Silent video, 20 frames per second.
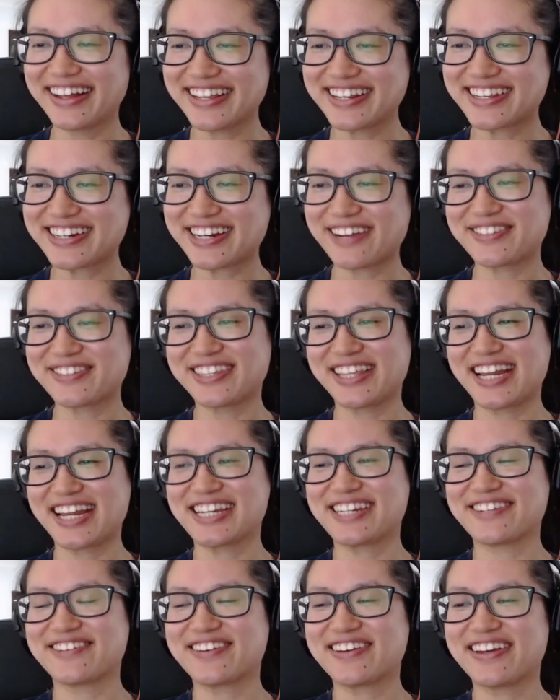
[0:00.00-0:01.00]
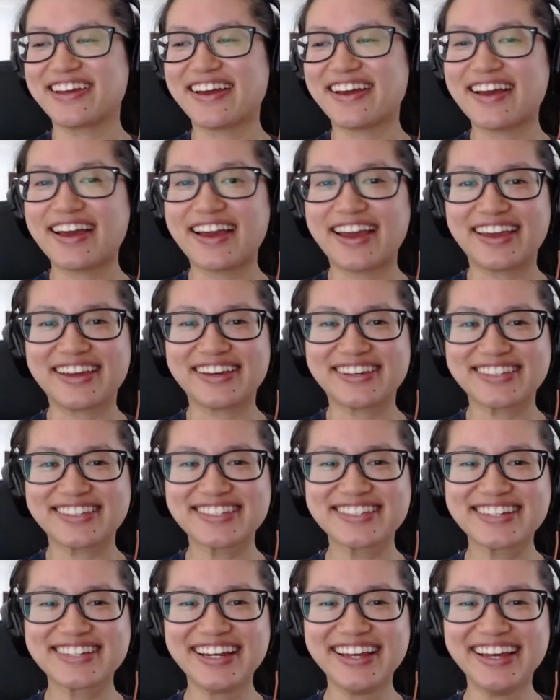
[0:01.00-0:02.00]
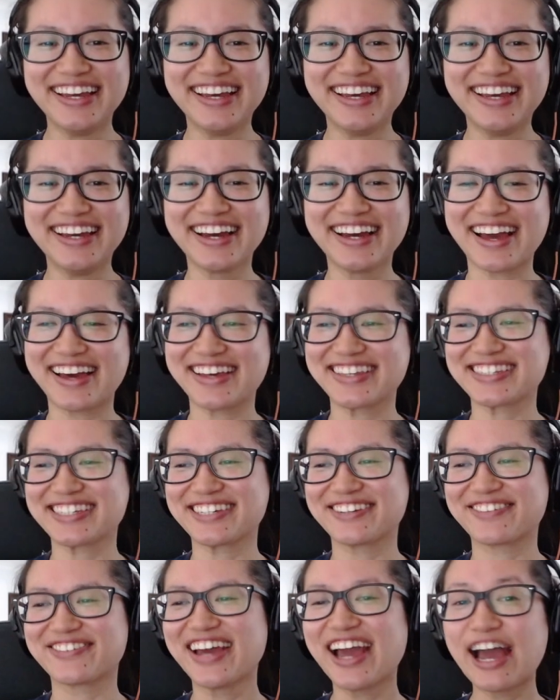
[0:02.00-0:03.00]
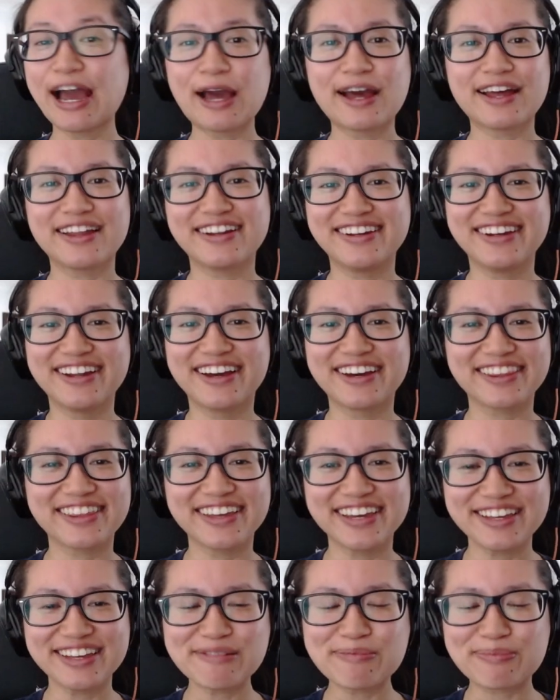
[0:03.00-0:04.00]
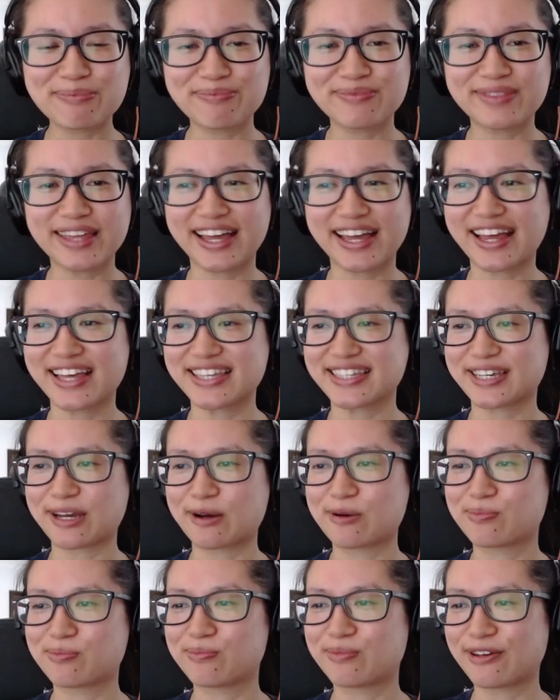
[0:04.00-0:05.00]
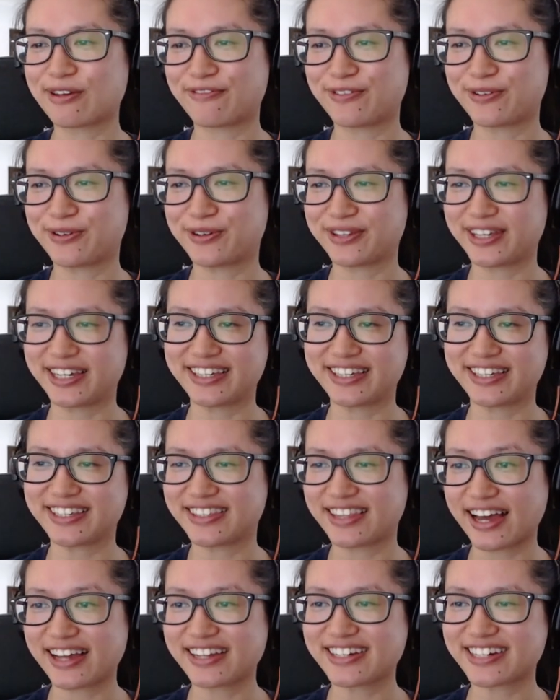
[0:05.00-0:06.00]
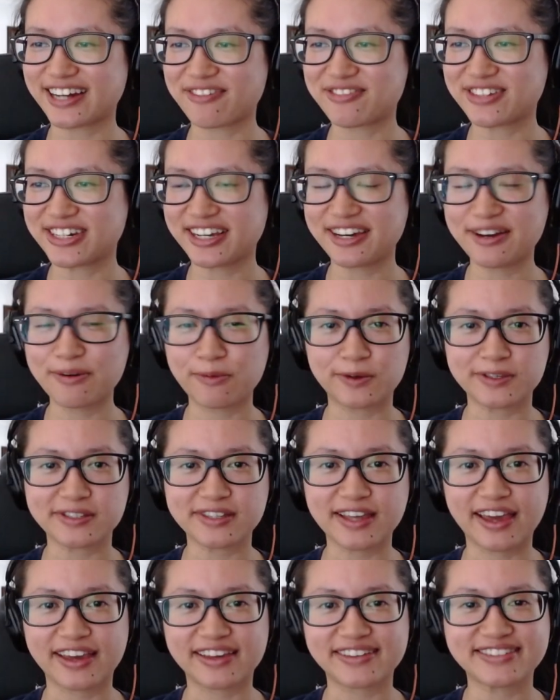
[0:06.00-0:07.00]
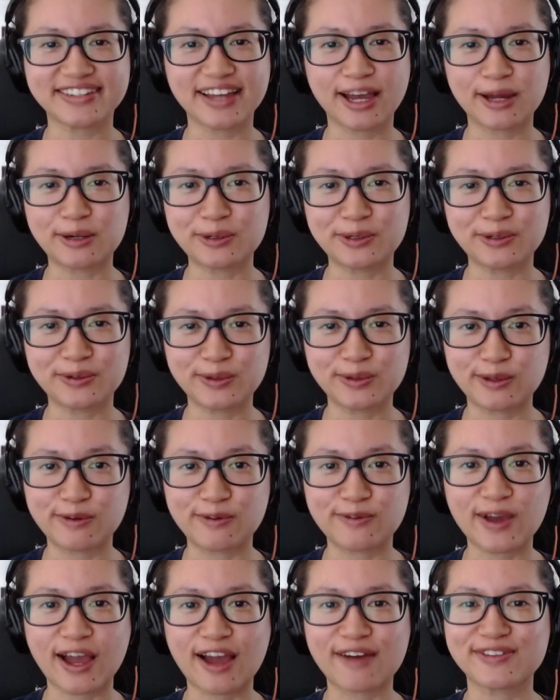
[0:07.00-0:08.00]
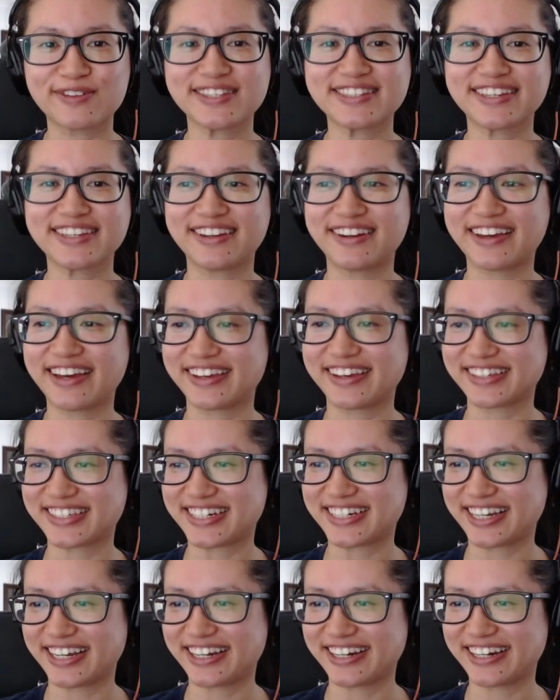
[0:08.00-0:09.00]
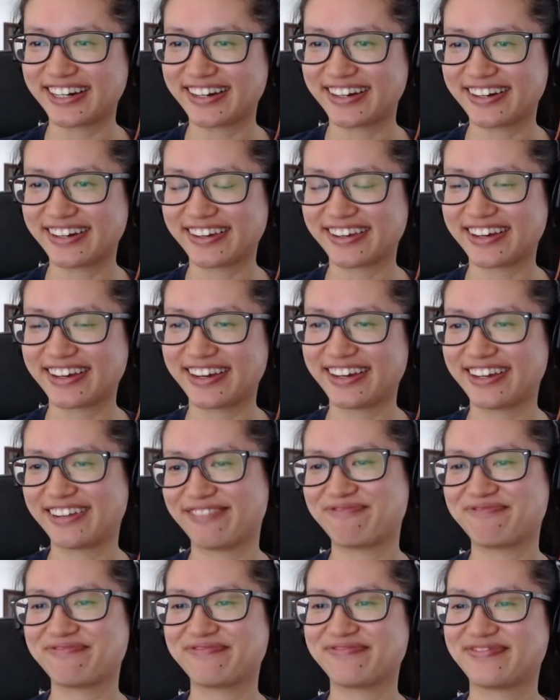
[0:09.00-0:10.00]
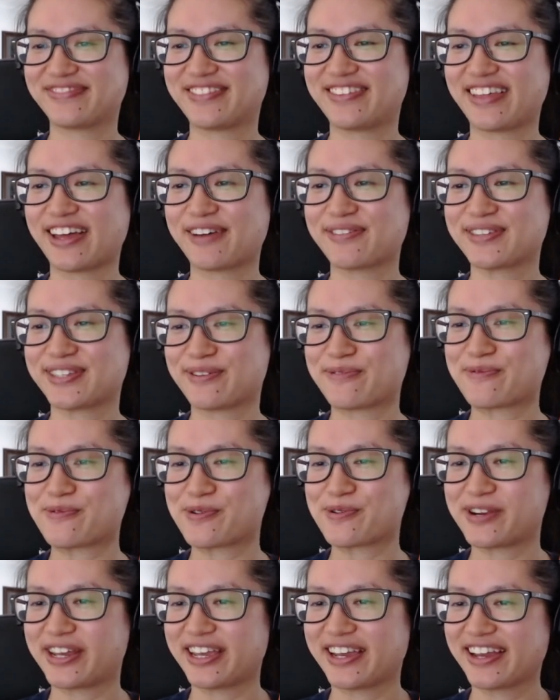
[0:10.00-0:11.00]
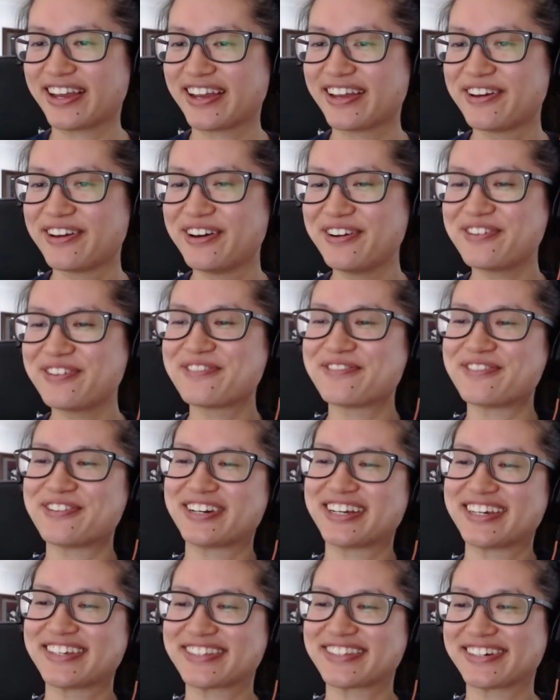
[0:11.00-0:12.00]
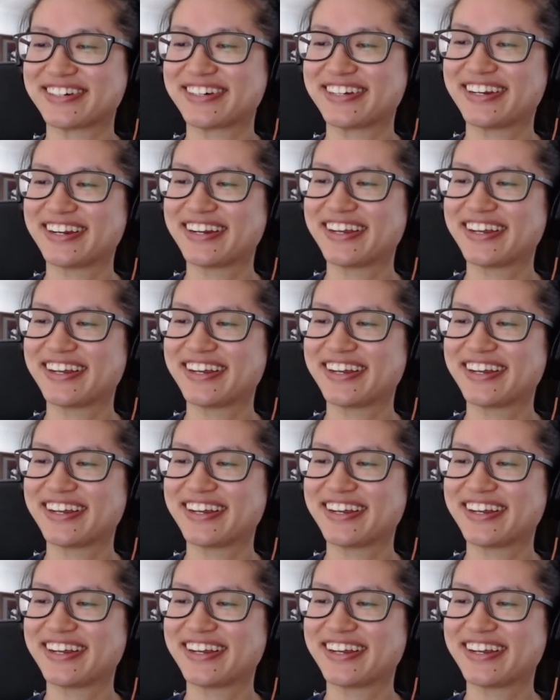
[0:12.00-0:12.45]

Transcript: Chapter 32, angst. As if nothing that has come before that chapter was angst at all. You haven't seen angst yet. Okay, so that was a warning, warning sign.